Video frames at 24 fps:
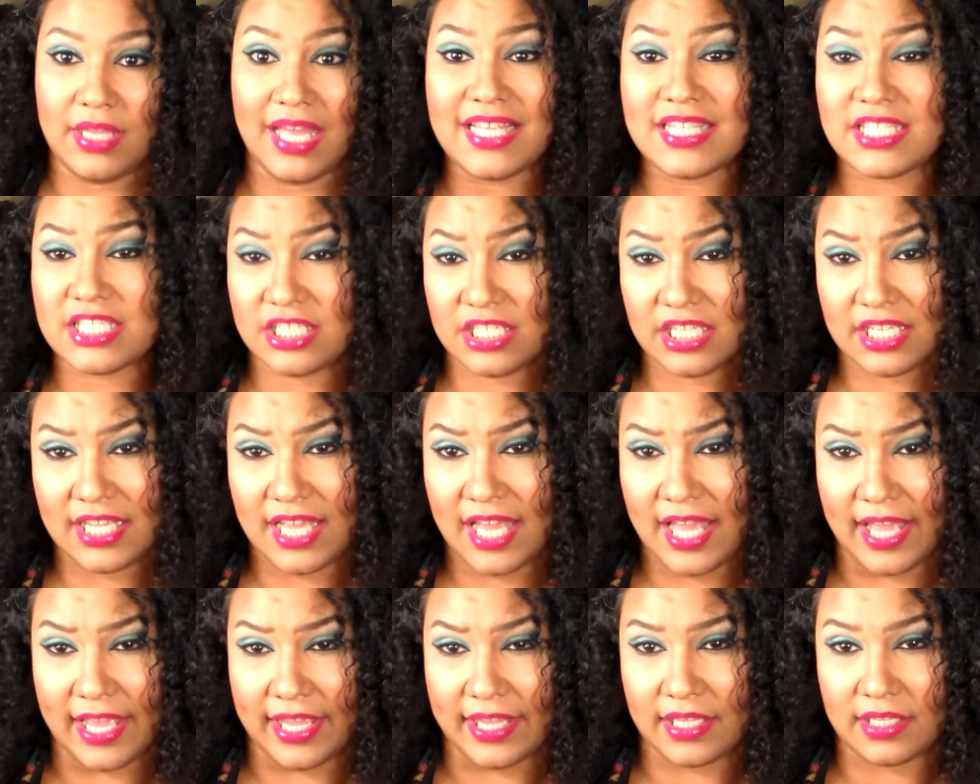that's a good
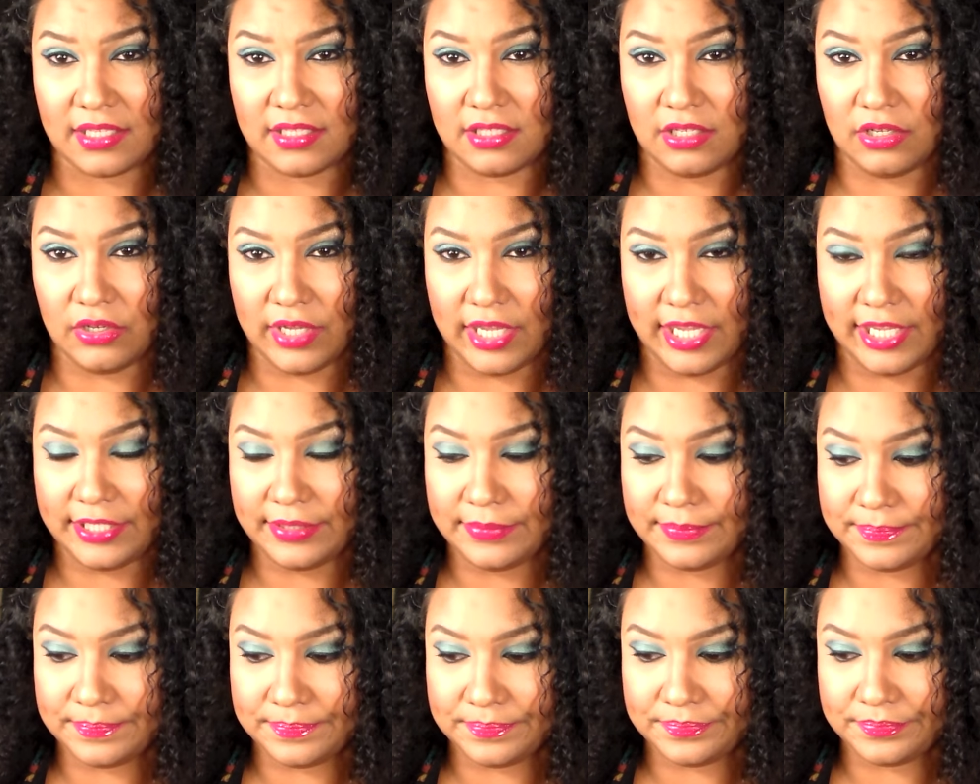guy
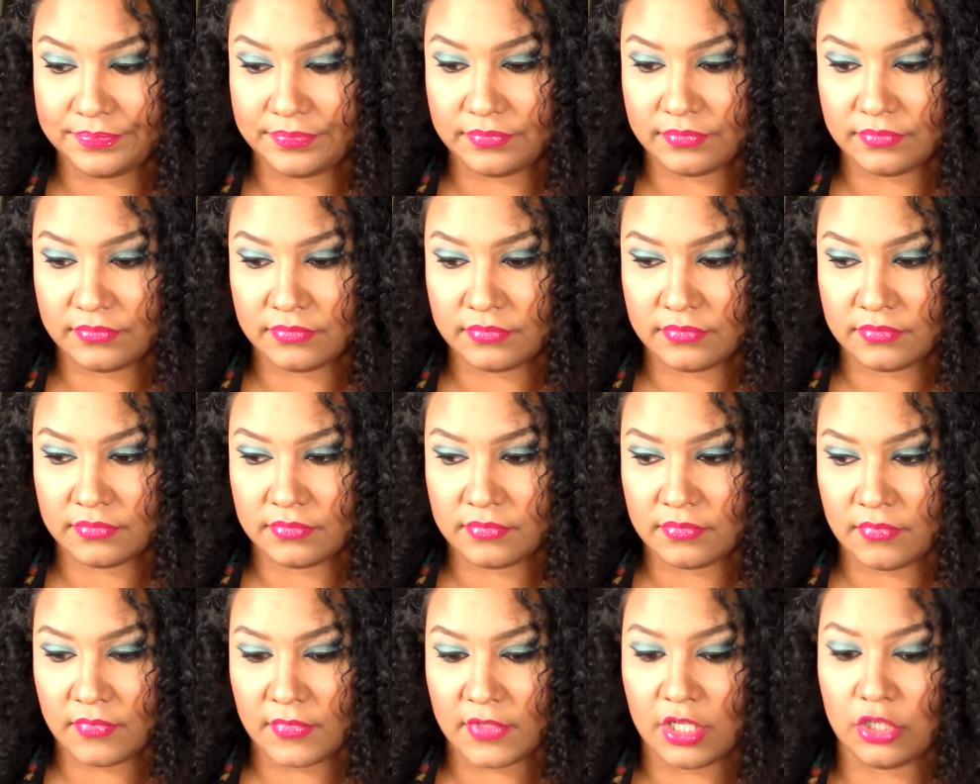okay
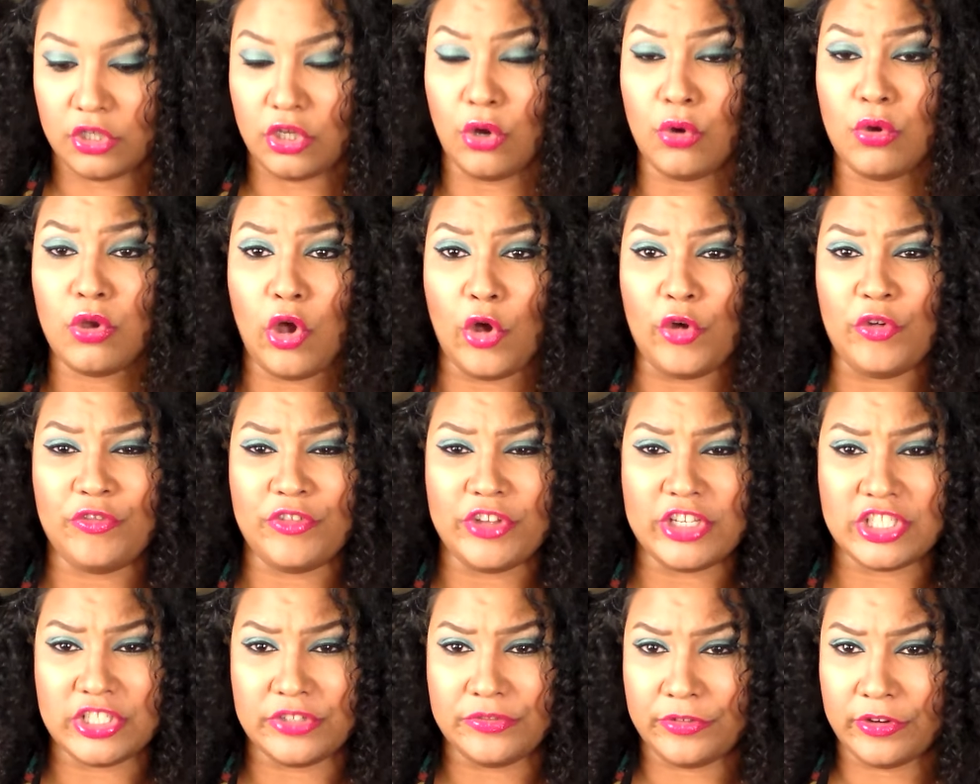don't go
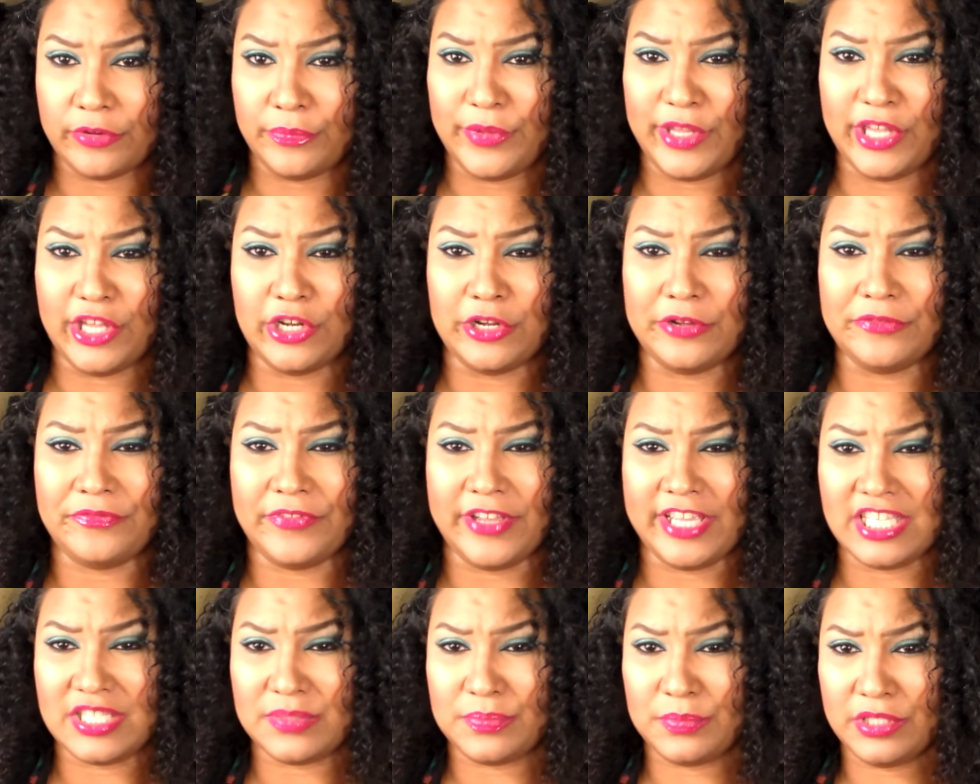fishing for men on
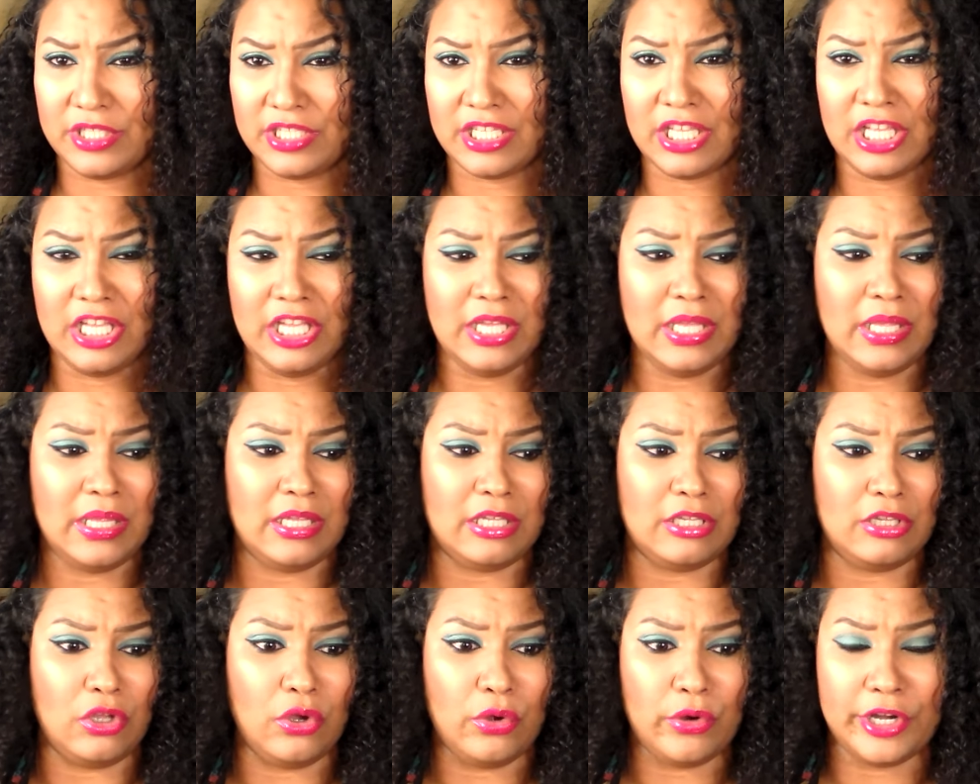facebook
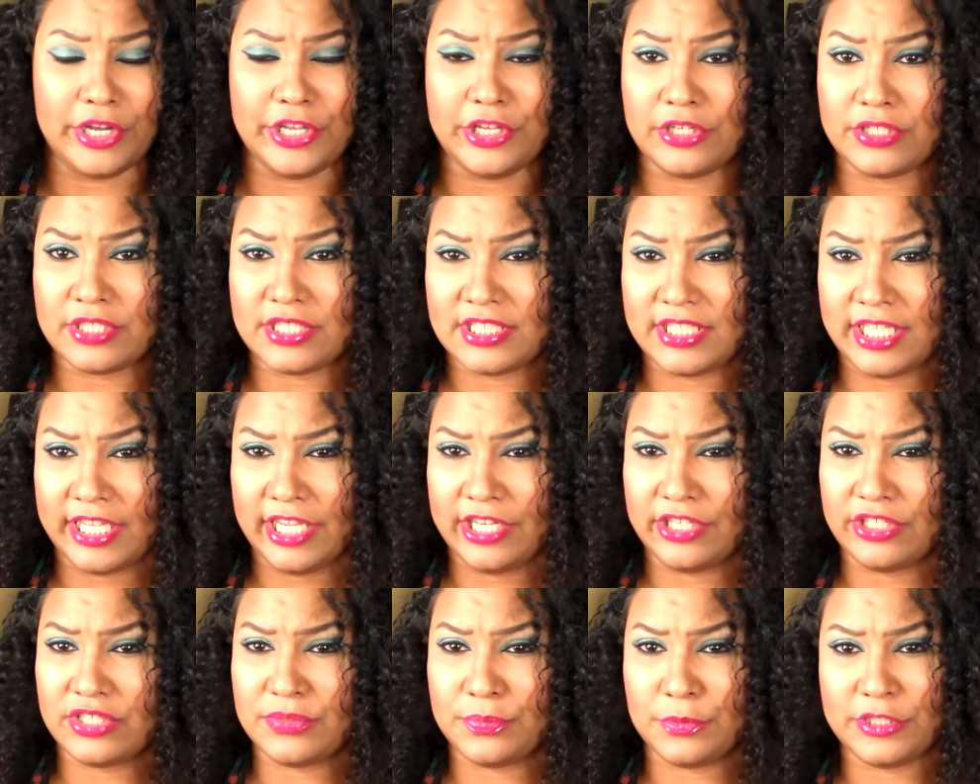lowering your
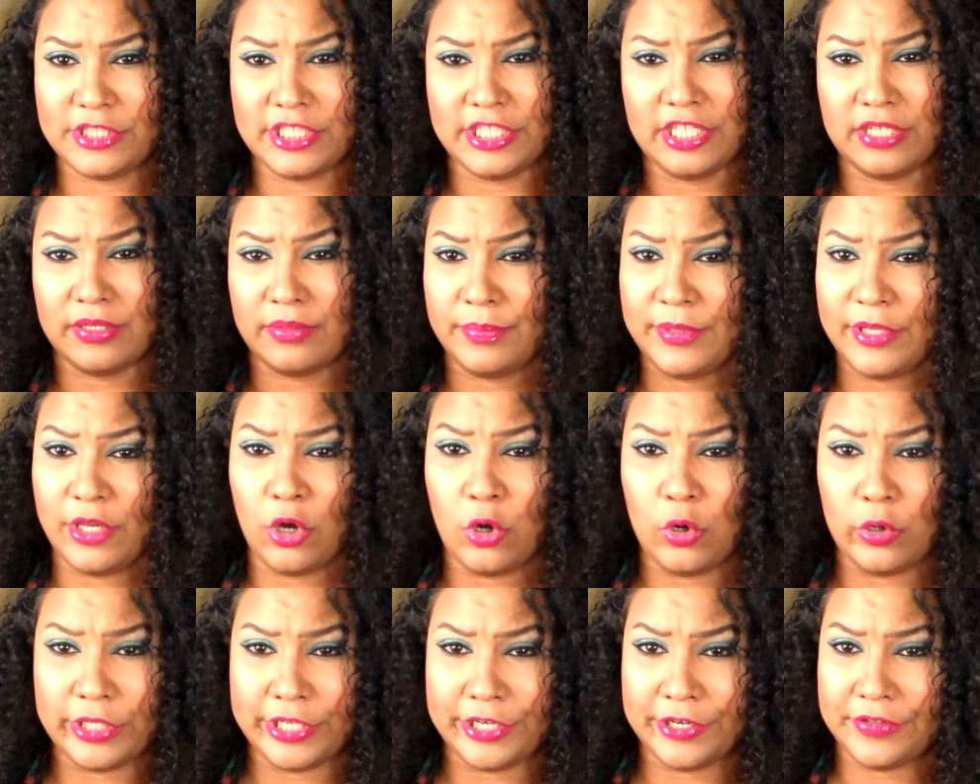standards pretending to be
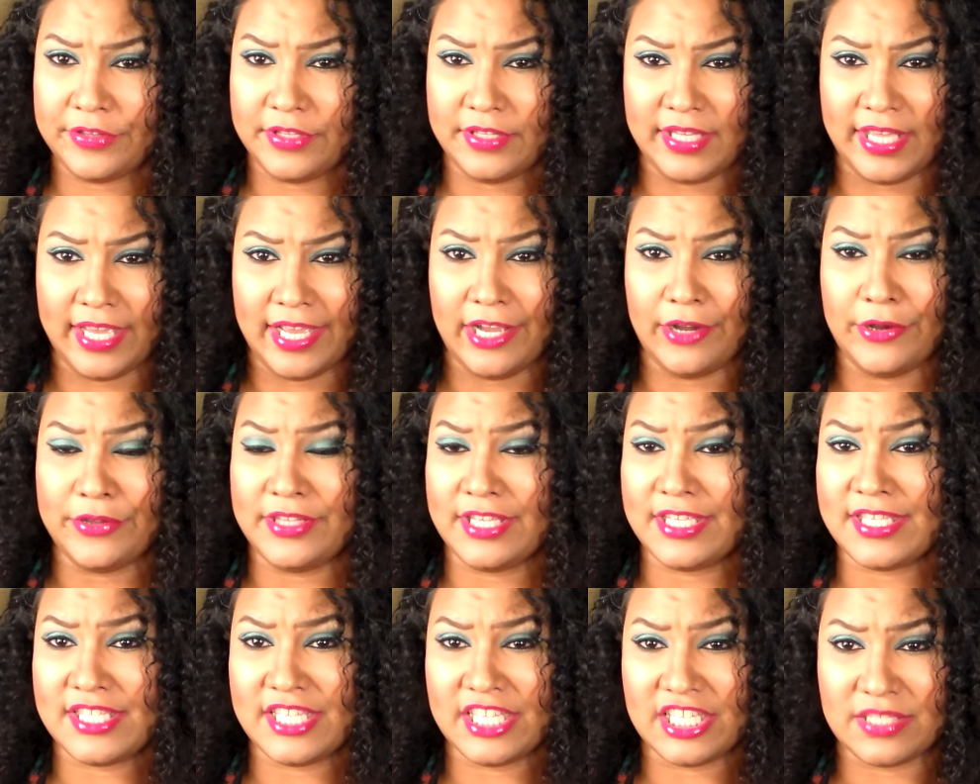holier than thou
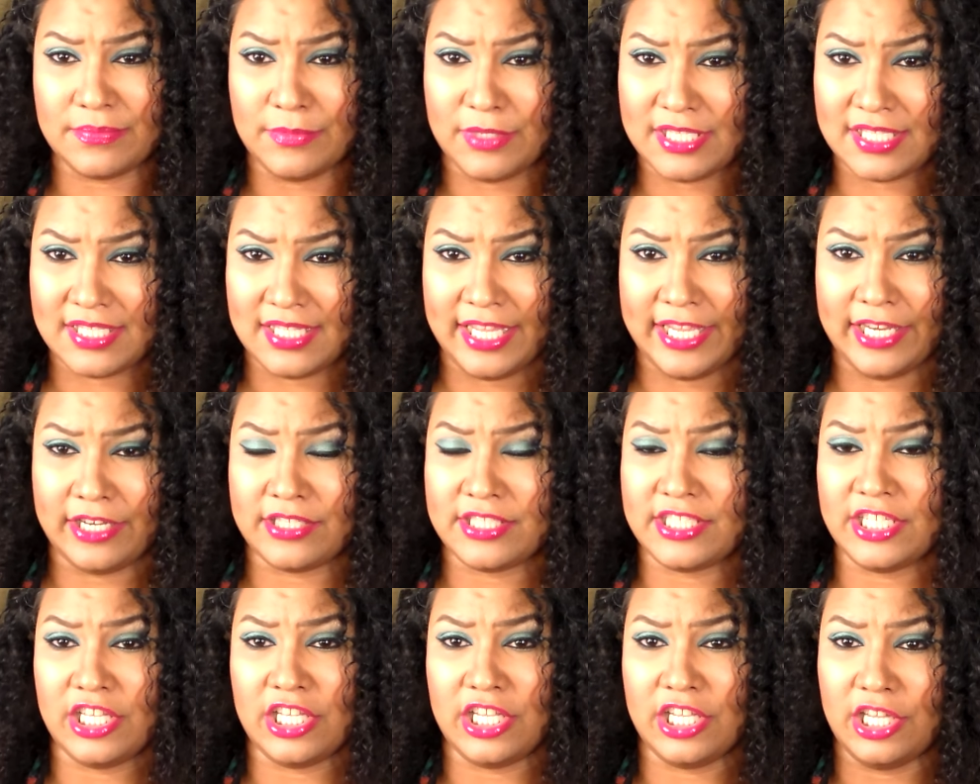and then six months
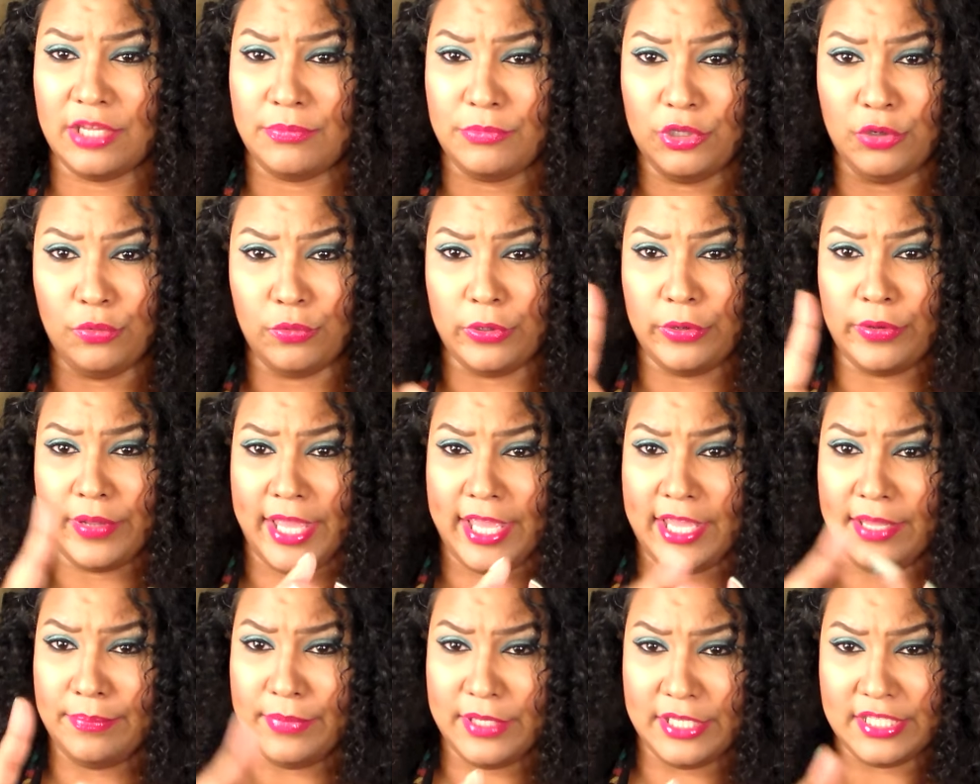later telling him you
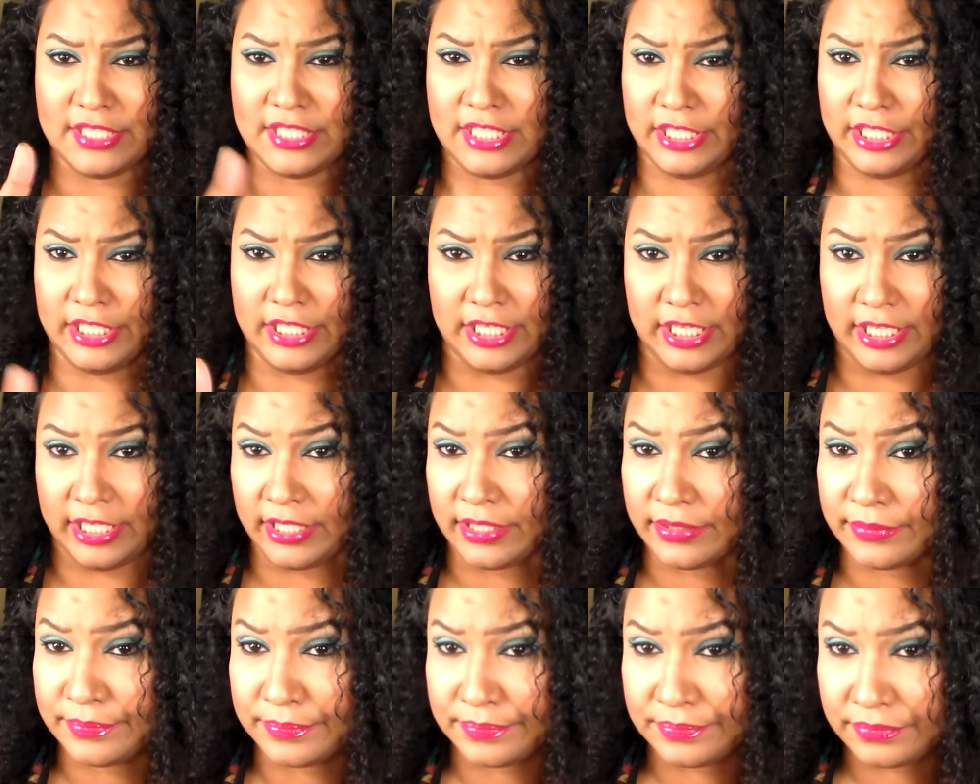want a b c and
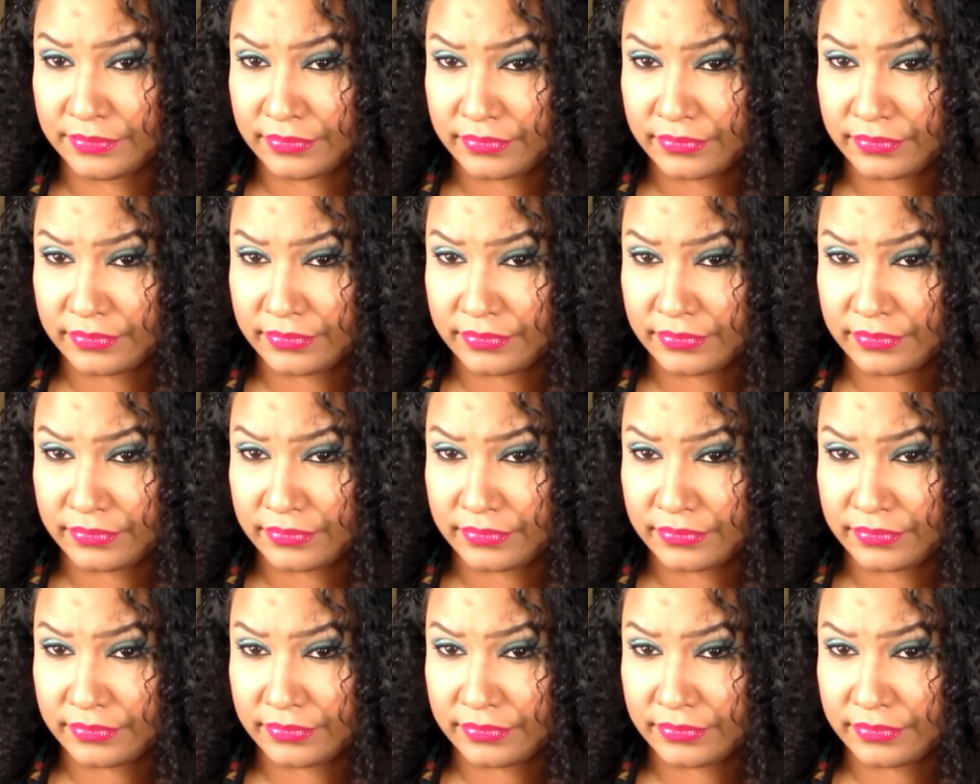d